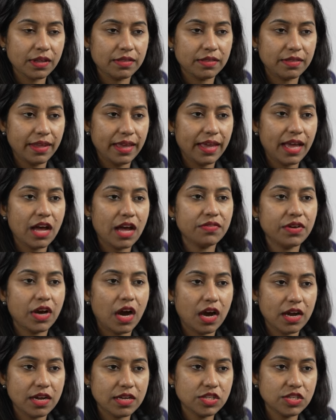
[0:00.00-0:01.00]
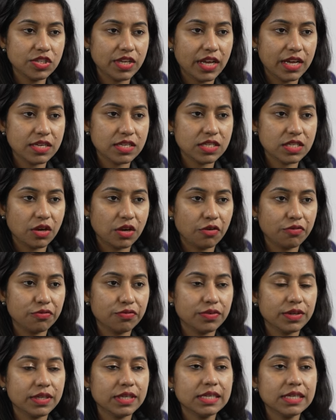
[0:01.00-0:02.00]
they have higher chance of
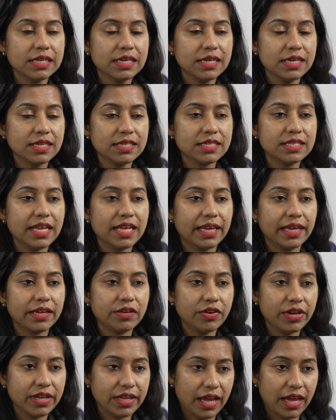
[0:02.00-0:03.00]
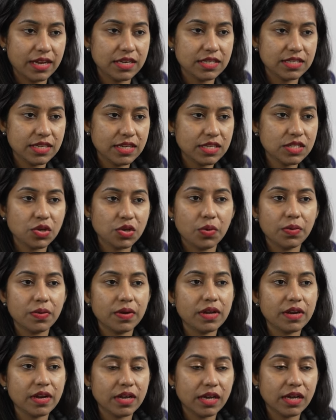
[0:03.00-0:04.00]
secondary cancers or
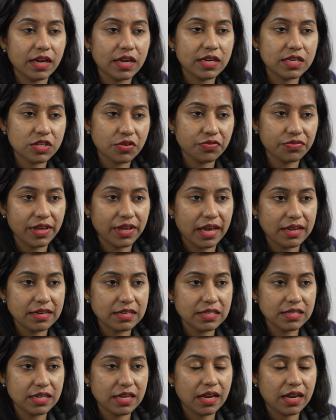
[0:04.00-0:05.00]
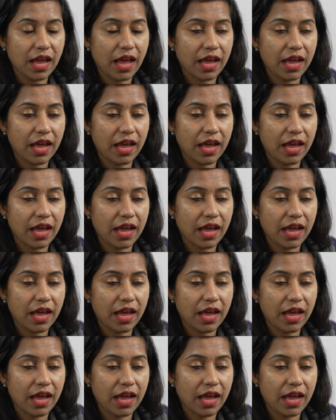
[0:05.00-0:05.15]
recurrence of cancer,